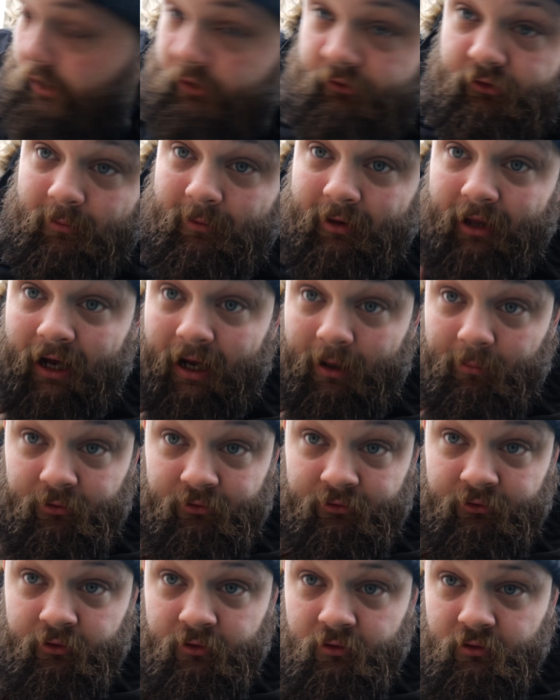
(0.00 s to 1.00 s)
something that
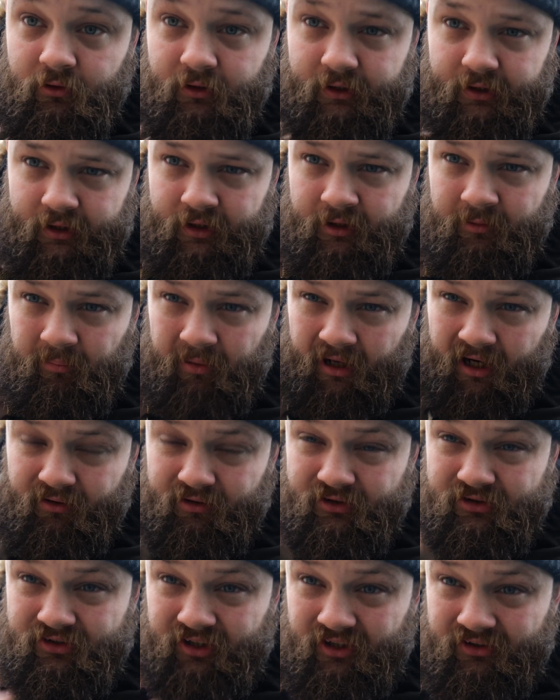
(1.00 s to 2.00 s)
happened in
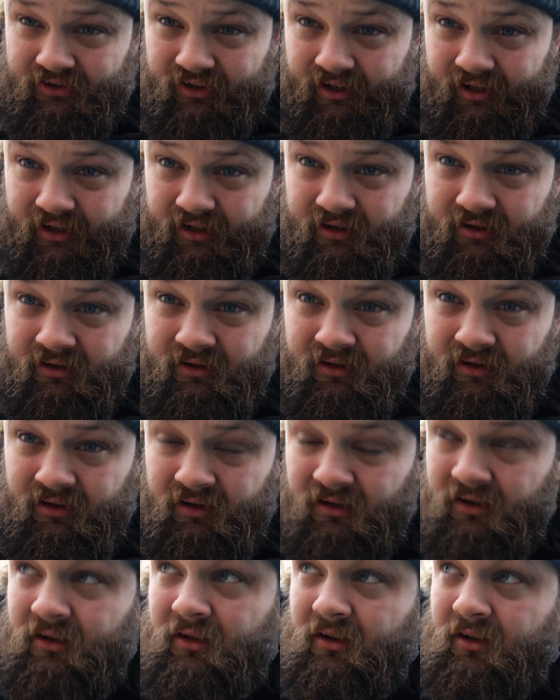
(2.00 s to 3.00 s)
Paris yesterday,
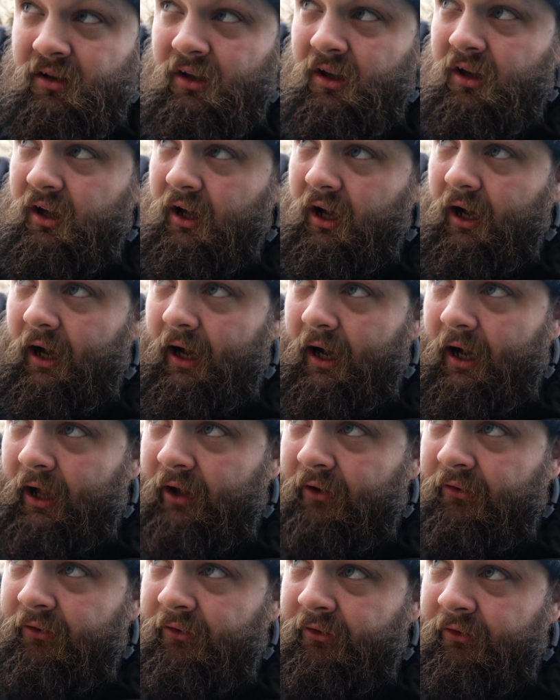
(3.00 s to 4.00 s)

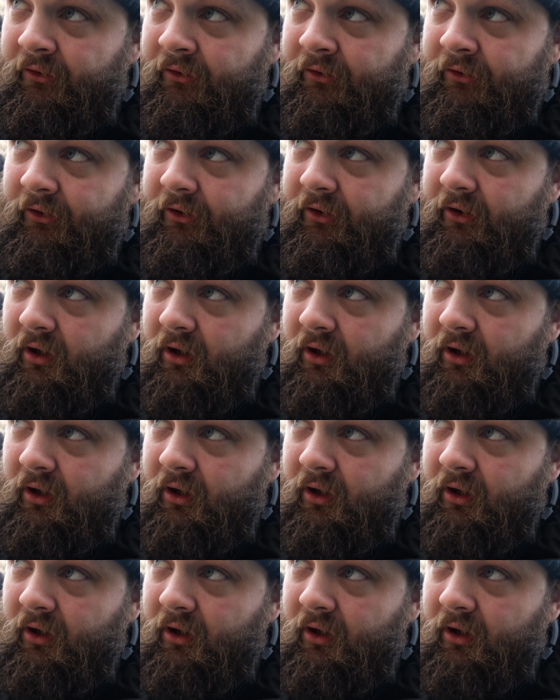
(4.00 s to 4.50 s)
and